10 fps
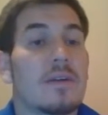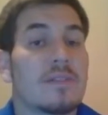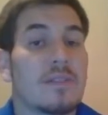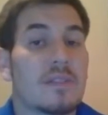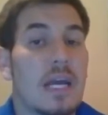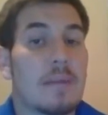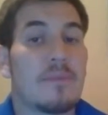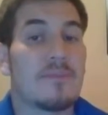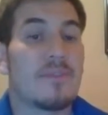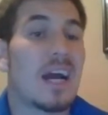a type
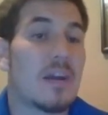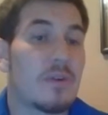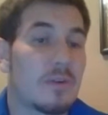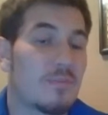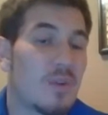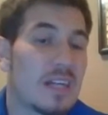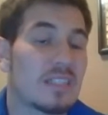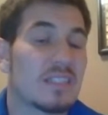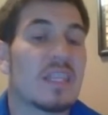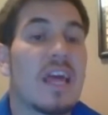of hiring
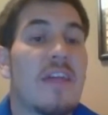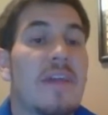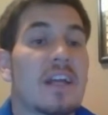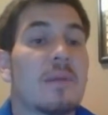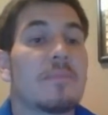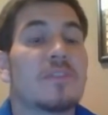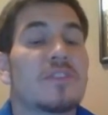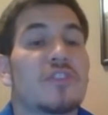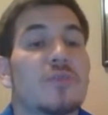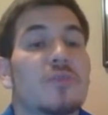practice that
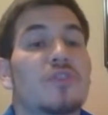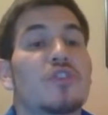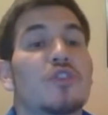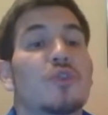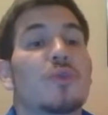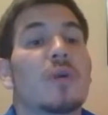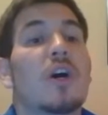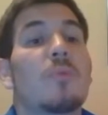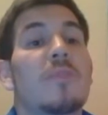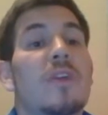companies use to
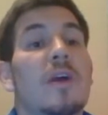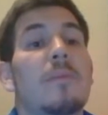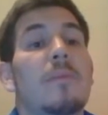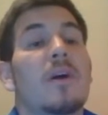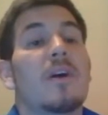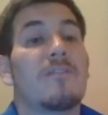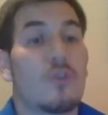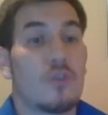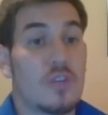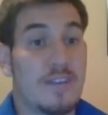help them
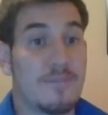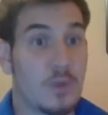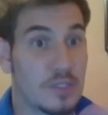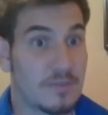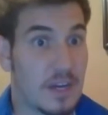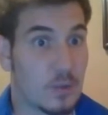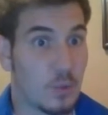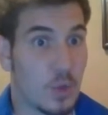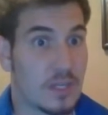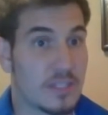further diversify their
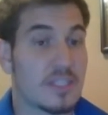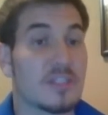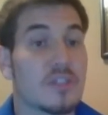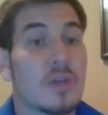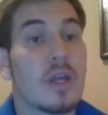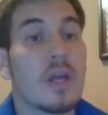organization.